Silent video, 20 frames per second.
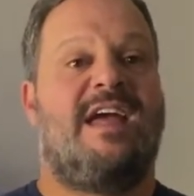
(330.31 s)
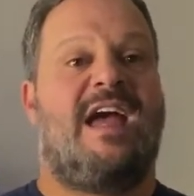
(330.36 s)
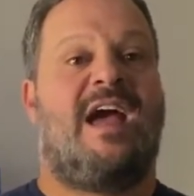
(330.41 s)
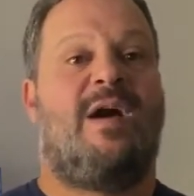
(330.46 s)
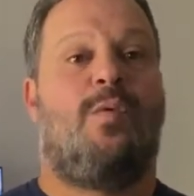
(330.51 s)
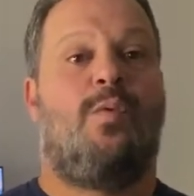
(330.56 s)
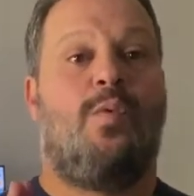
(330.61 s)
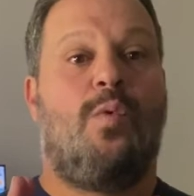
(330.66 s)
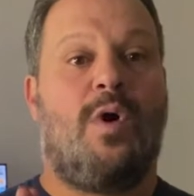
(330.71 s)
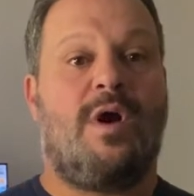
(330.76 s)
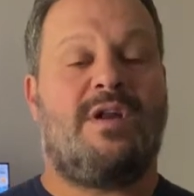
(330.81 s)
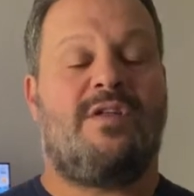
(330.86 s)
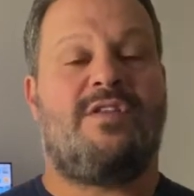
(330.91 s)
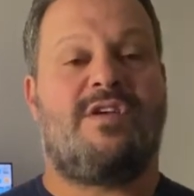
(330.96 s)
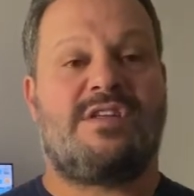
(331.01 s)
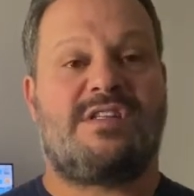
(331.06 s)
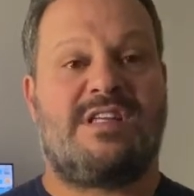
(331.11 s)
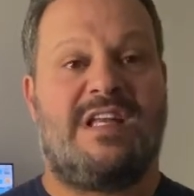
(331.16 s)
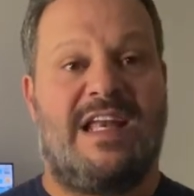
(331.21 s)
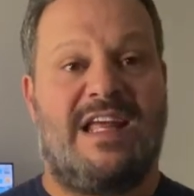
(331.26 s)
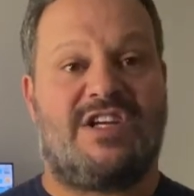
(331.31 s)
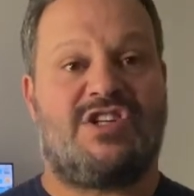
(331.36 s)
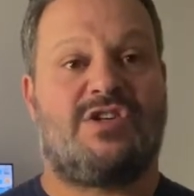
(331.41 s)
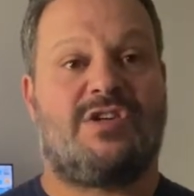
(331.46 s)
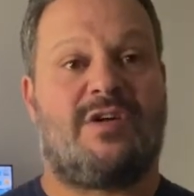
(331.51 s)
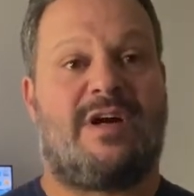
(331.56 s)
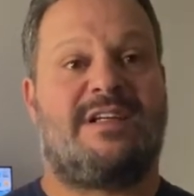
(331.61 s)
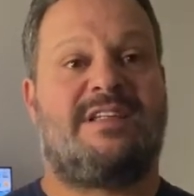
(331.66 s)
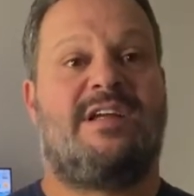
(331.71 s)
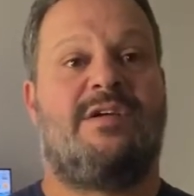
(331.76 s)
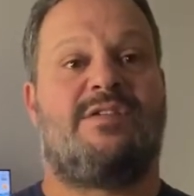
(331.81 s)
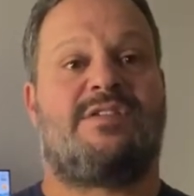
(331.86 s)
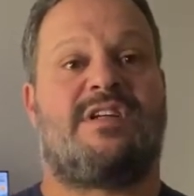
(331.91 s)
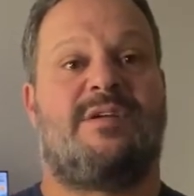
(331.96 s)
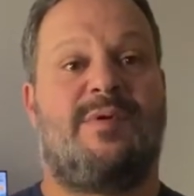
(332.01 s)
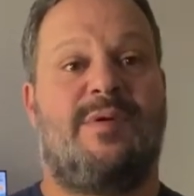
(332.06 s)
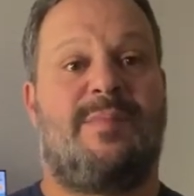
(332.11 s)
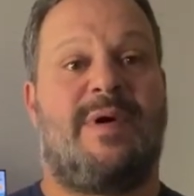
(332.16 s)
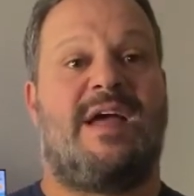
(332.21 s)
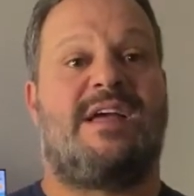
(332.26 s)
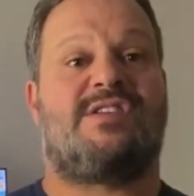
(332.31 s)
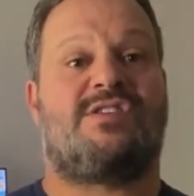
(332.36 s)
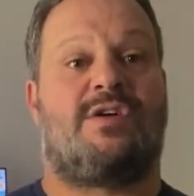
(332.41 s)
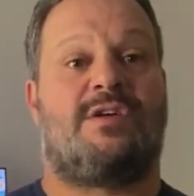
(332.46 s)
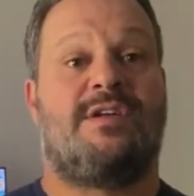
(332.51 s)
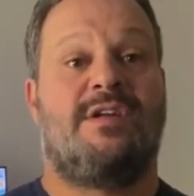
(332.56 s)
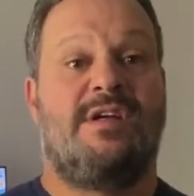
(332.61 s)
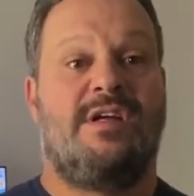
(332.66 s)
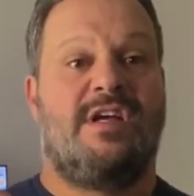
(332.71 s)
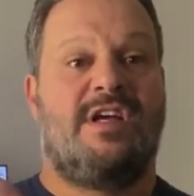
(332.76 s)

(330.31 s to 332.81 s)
and what are those selection criteria going to be based on